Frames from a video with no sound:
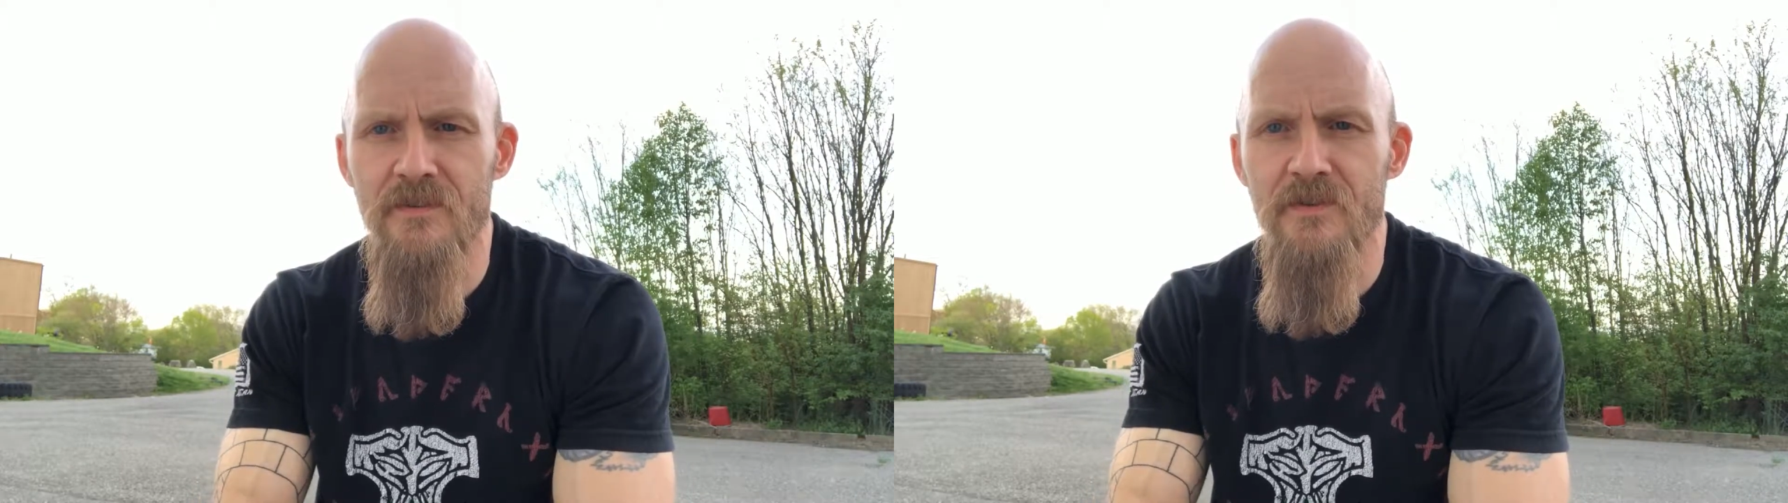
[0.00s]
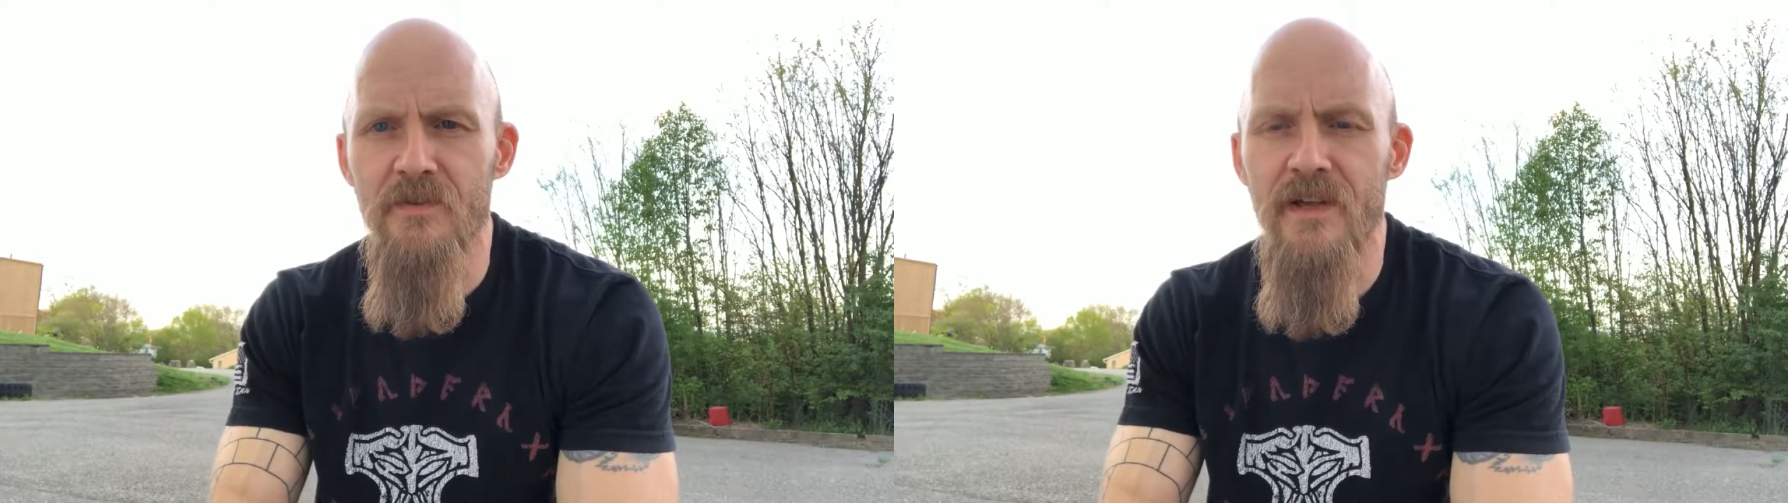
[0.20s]

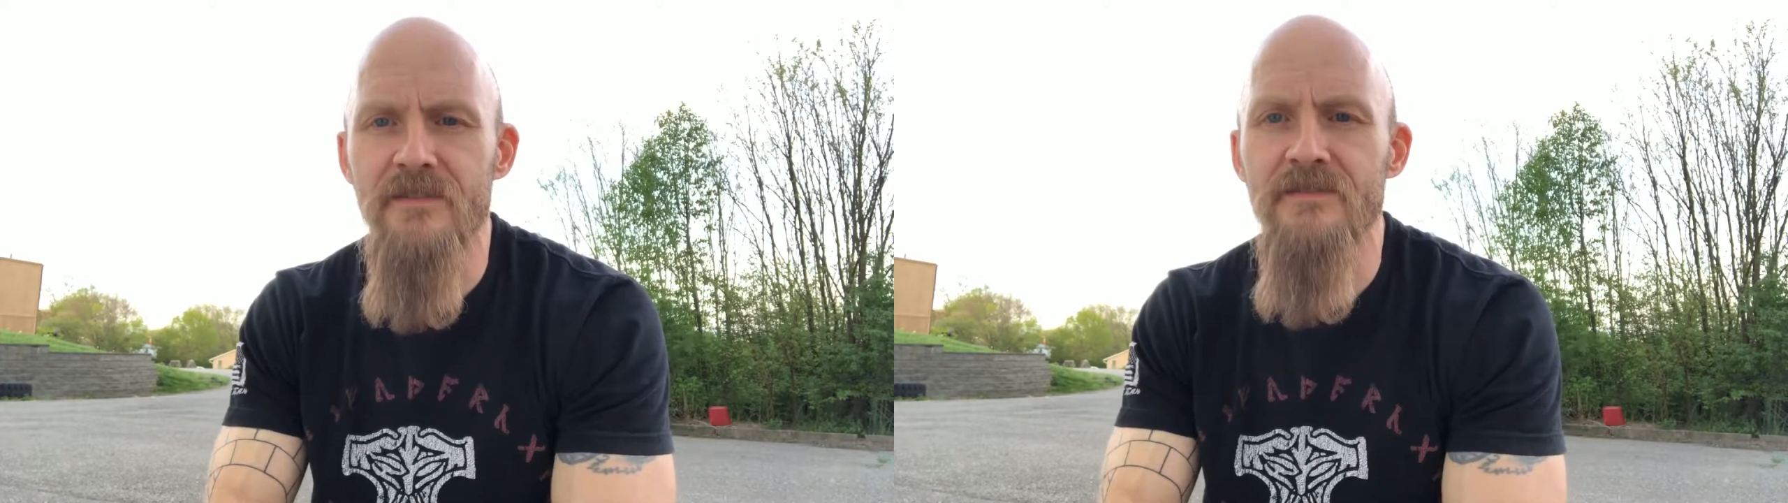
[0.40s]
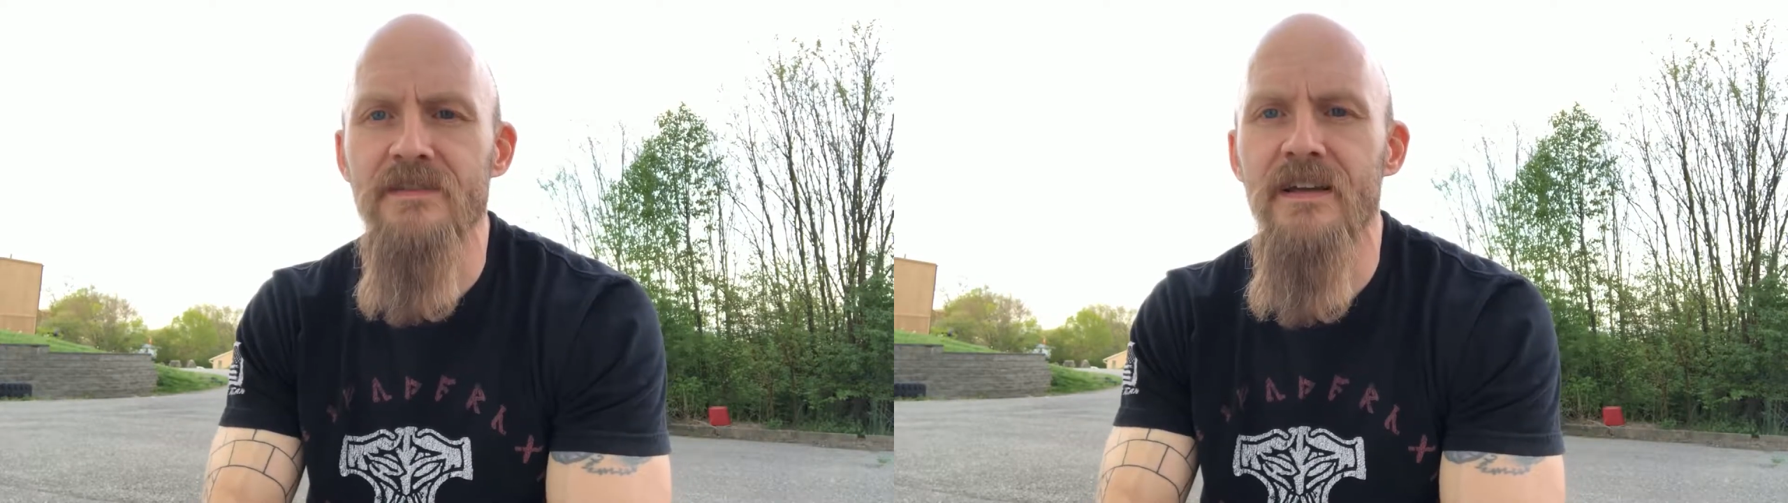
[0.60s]
in
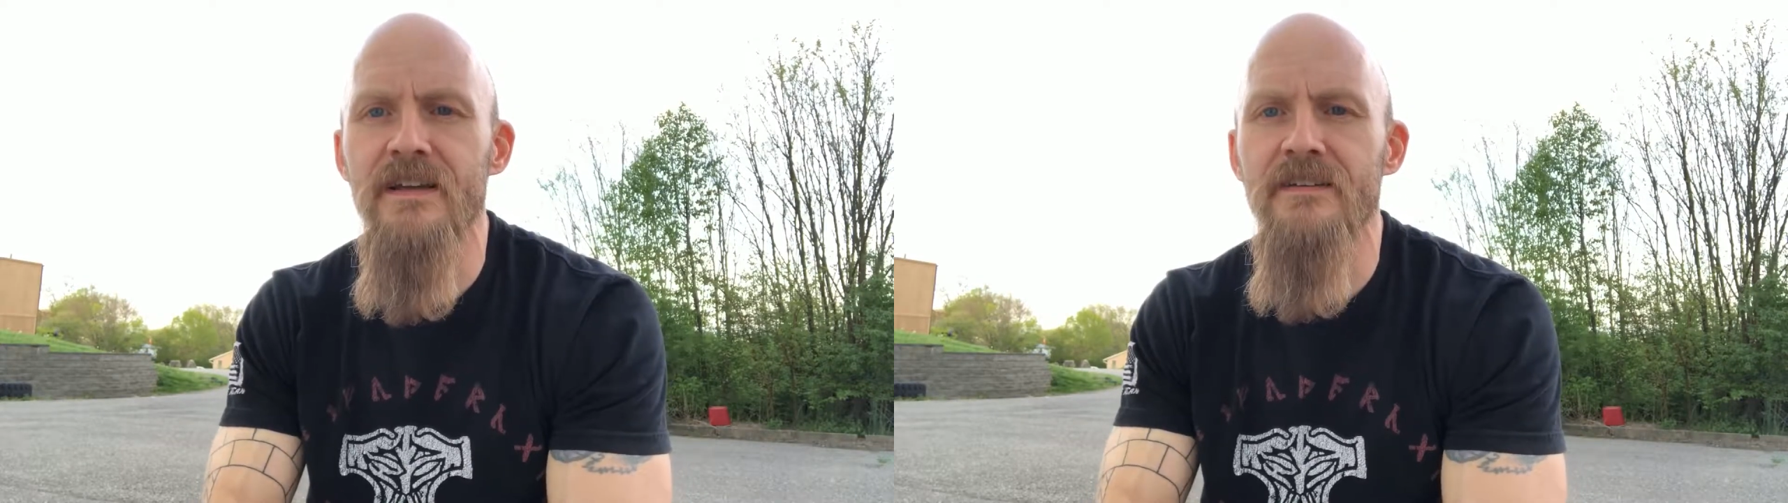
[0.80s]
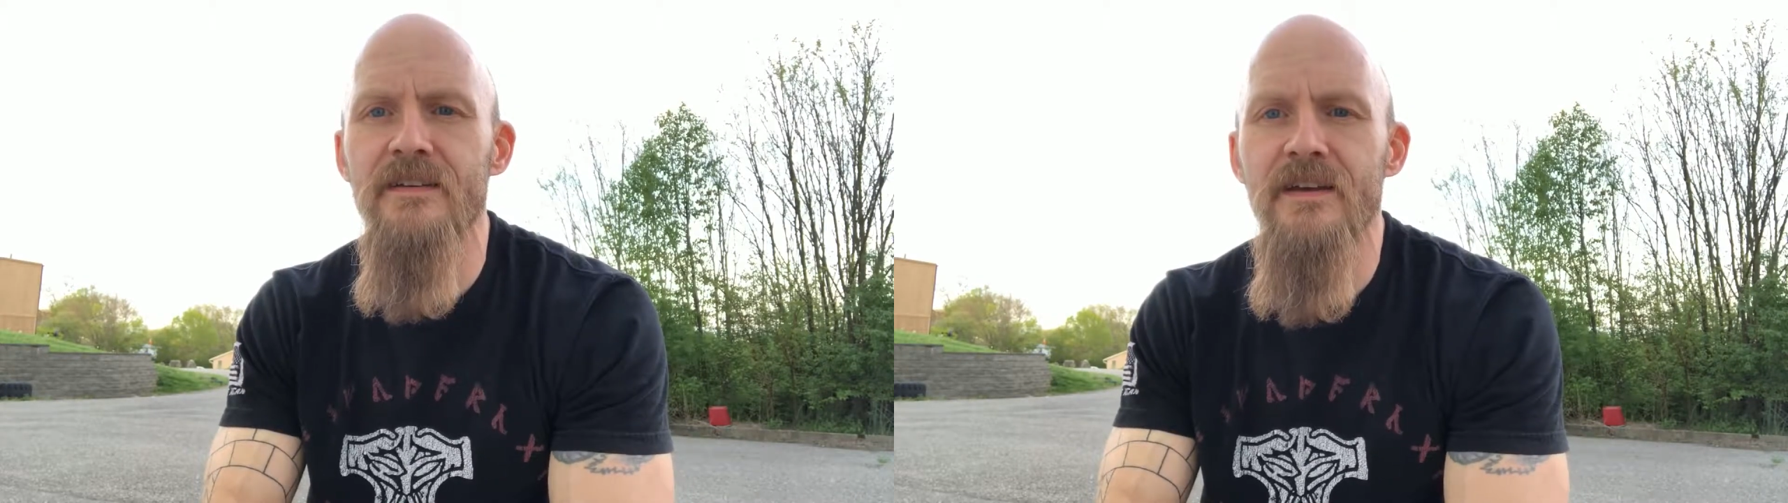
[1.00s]
2010,